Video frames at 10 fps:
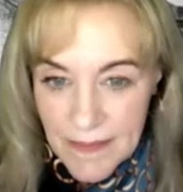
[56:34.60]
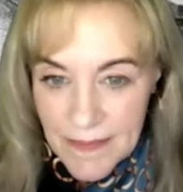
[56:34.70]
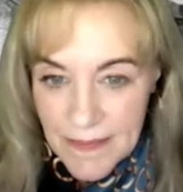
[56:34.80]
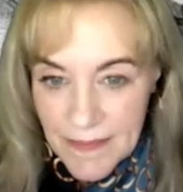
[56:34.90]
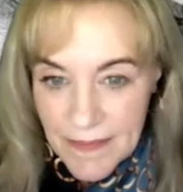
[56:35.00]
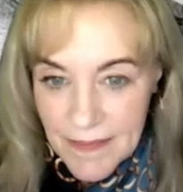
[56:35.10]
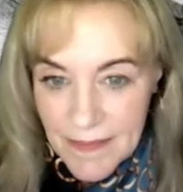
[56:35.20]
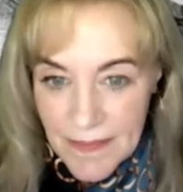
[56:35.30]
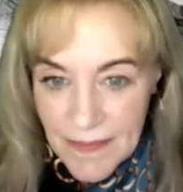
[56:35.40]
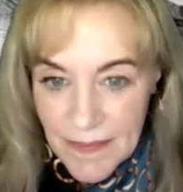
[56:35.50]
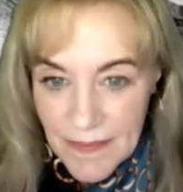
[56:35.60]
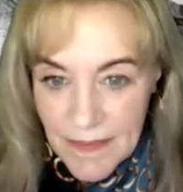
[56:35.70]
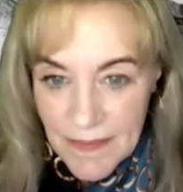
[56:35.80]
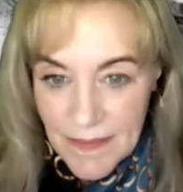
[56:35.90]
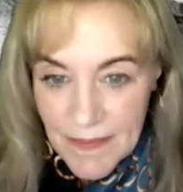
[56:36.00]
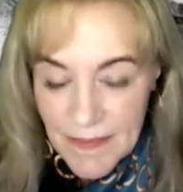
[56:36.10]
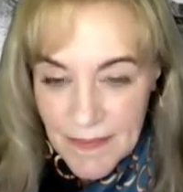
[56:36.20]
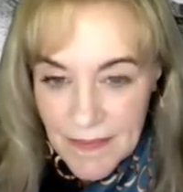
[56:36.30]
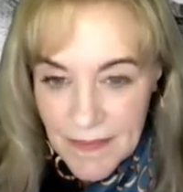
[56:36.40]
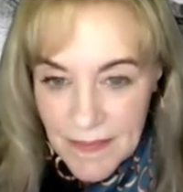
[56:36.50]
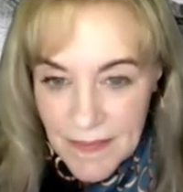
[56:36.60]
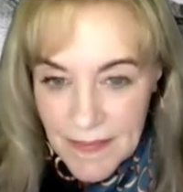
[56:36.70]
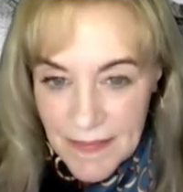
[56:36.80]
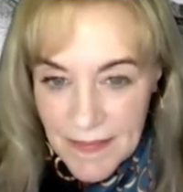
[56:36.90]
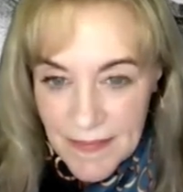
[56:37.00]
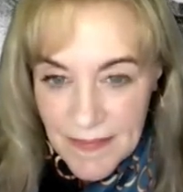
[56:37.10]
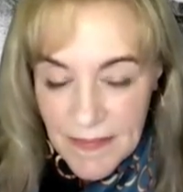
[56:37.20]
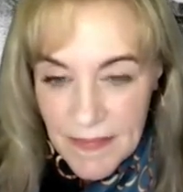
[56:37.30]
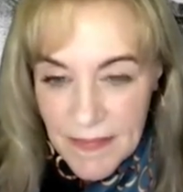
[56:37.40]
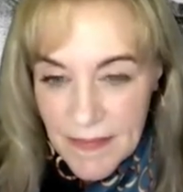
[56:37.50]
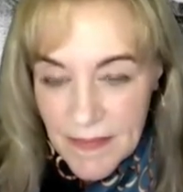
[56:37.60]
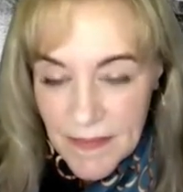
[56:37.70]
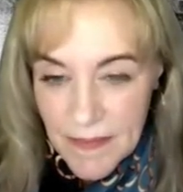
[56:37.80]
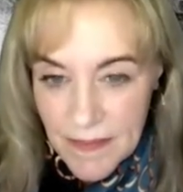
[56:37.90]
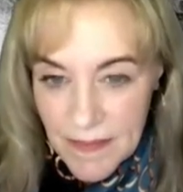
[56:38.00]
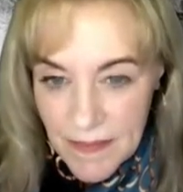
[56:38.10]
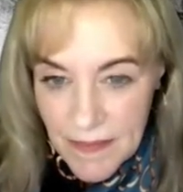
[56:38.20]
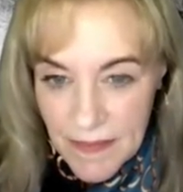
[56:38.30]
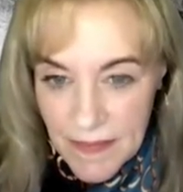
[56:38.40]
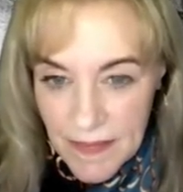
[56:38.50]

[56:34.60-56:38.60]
(silent)